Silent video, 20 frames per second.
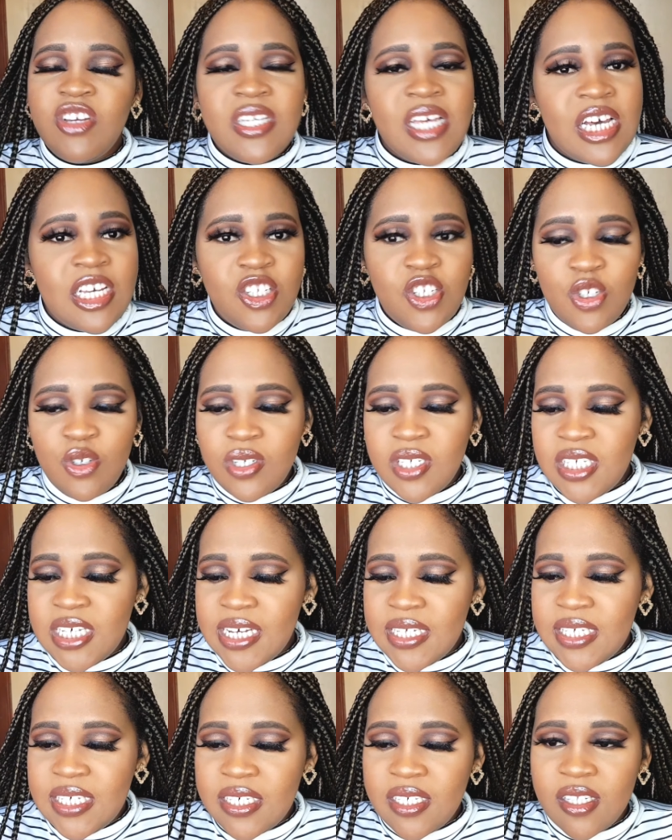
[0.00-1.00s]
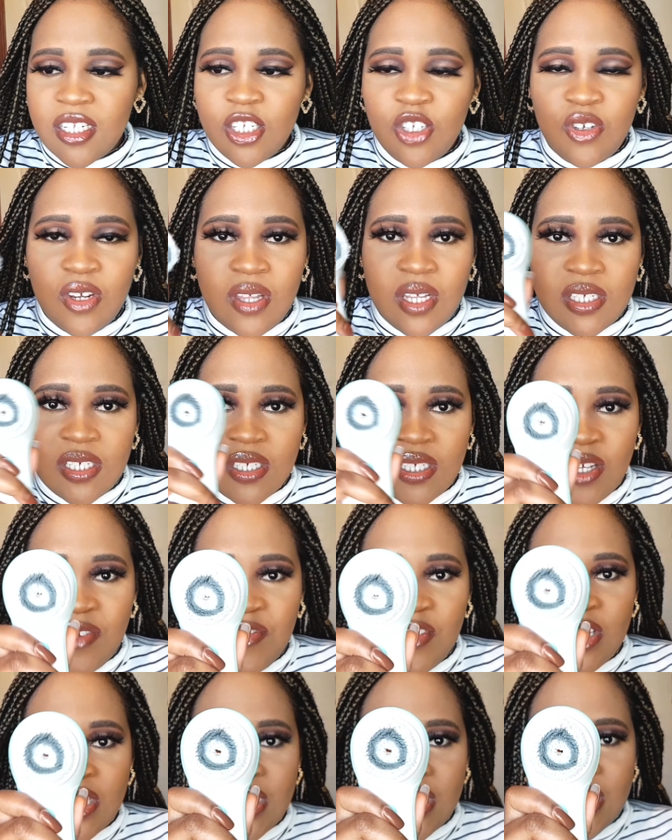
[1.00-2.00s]
just has two settings literally this is the
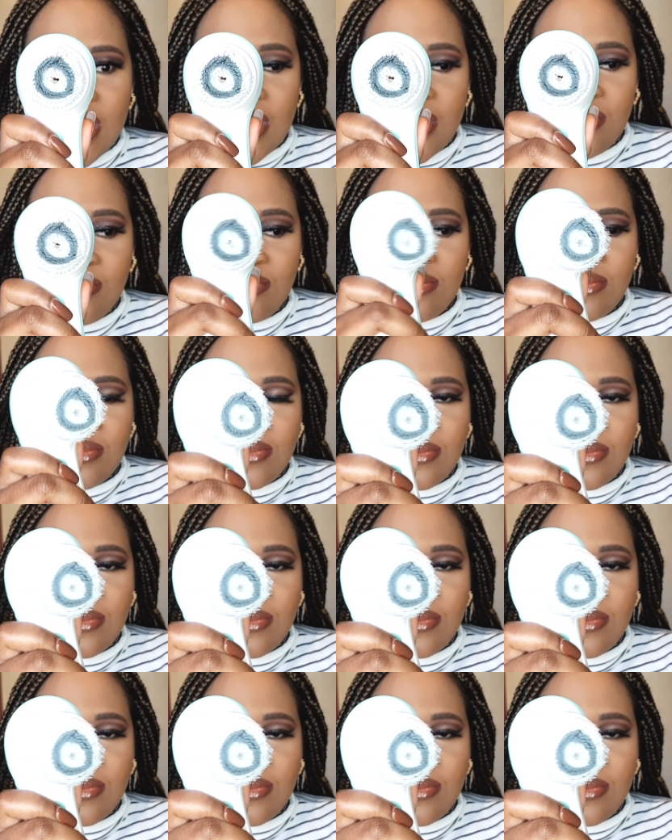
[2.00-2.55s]
first setting